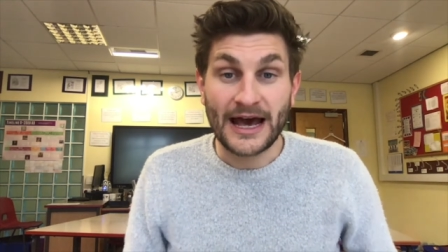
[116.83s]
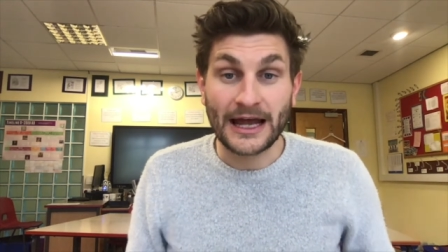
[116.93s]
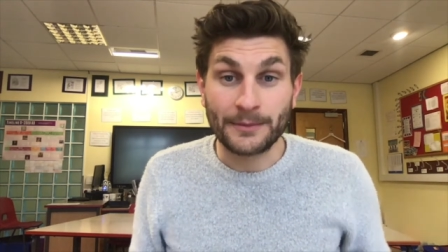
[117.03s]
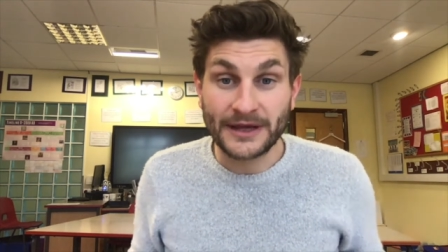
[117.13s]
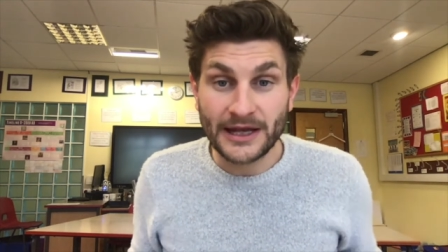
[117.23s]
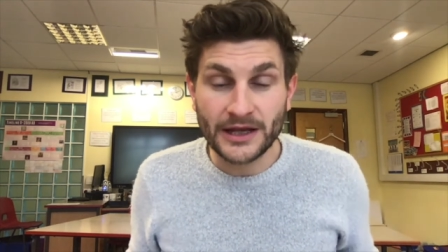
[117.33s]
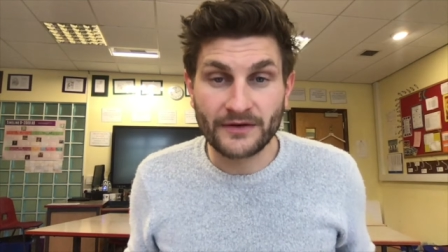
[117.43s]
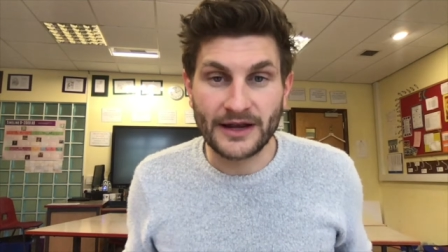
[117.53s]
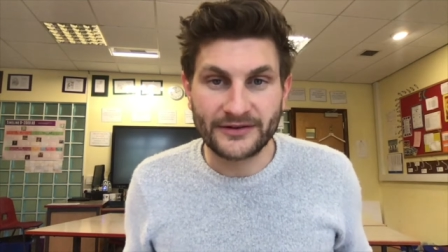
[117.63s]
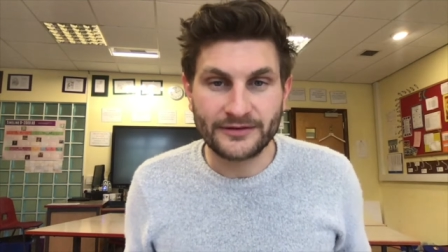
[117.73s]
At the beginning of
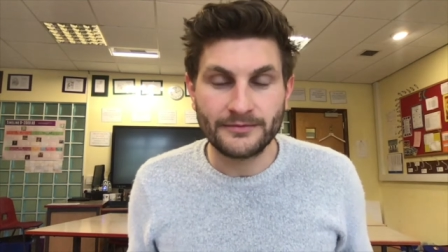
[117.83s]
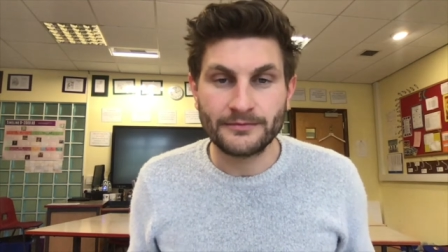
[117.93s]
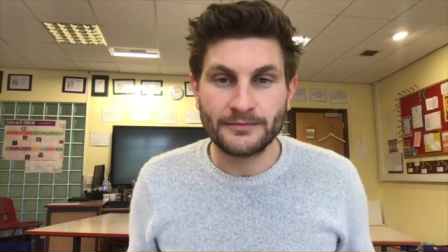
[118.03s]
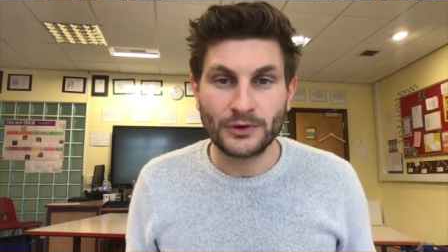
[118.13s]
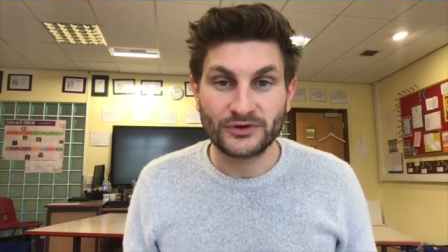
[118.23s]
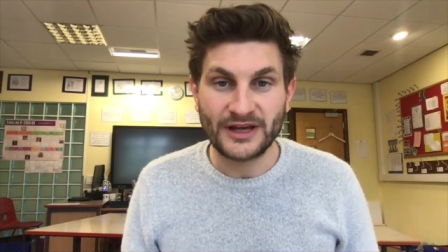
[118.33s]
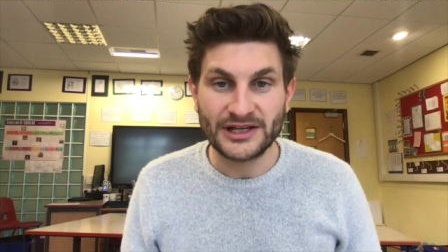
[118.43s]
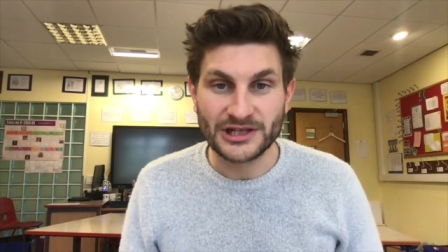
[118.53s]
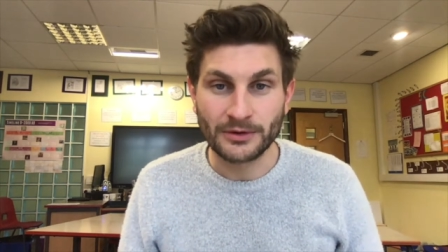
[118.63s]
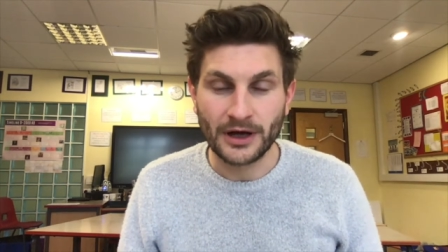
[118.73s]
your lesson, your
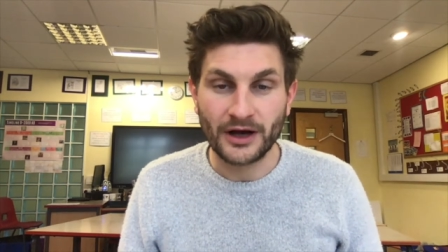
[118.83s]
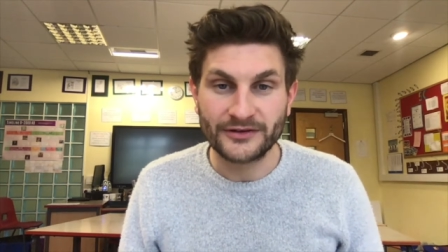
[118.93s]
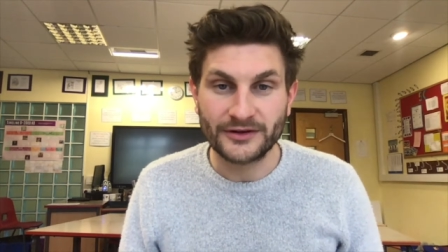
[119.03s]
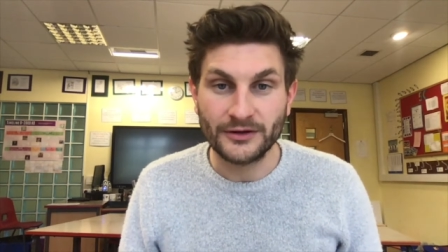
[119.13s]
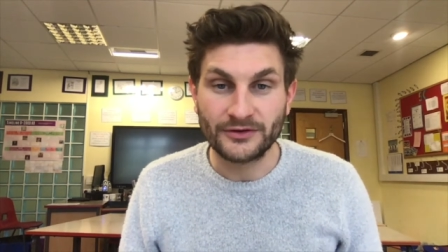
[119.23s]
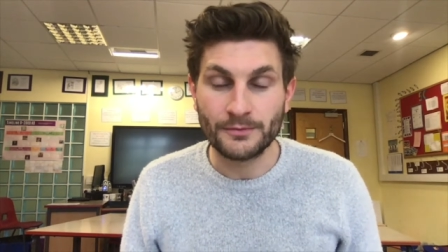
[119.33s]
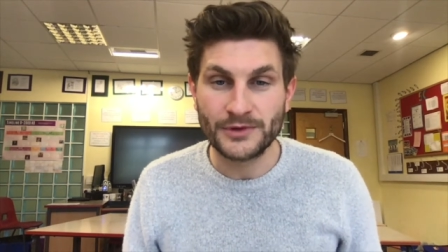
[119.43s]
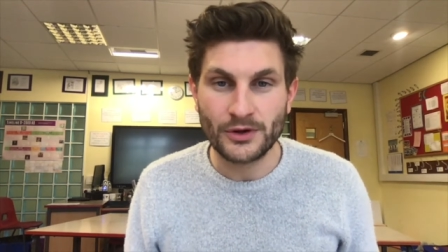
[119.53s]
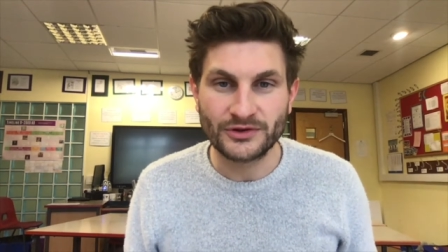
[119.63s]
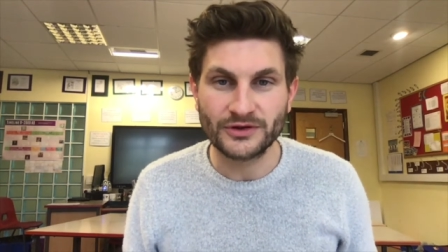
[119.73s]
teacher will ask you to
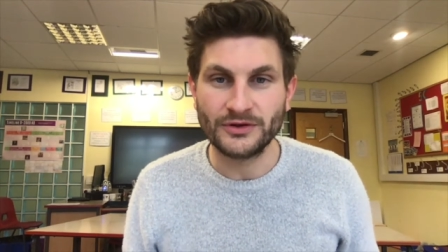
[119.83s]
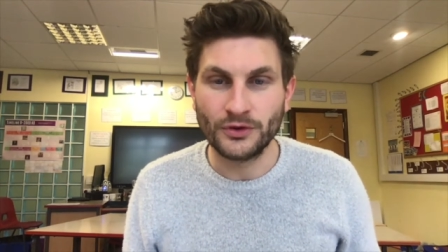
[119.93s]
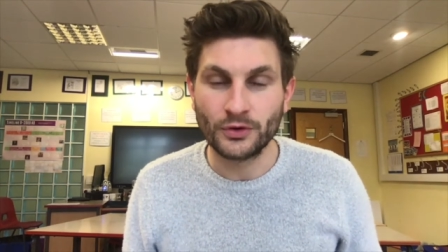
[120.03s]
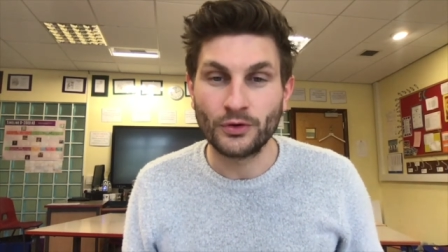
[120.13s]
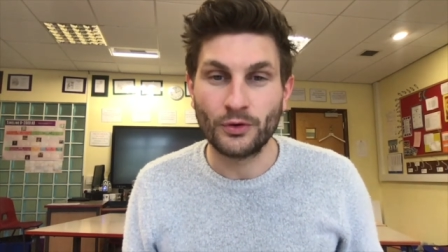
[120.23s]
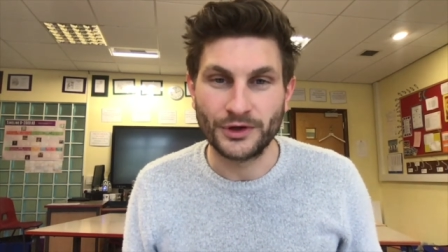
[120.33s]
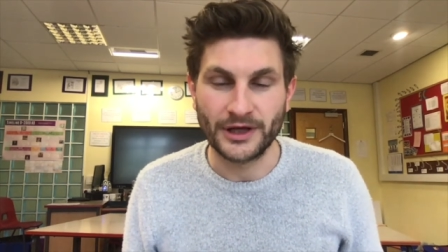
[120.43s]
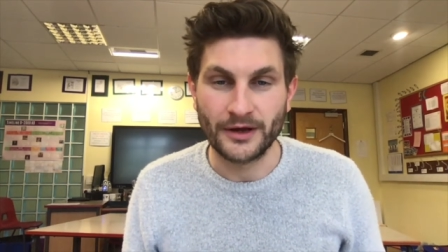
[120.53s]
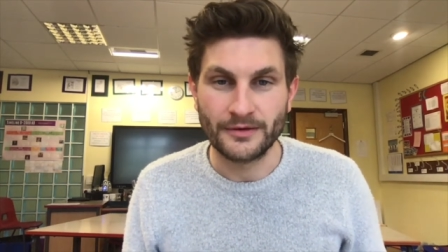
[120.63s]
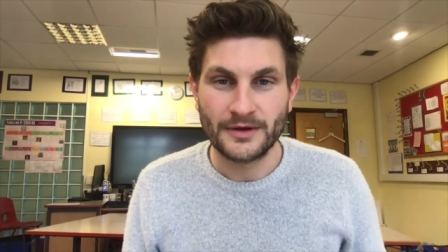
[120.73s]
mute your audio.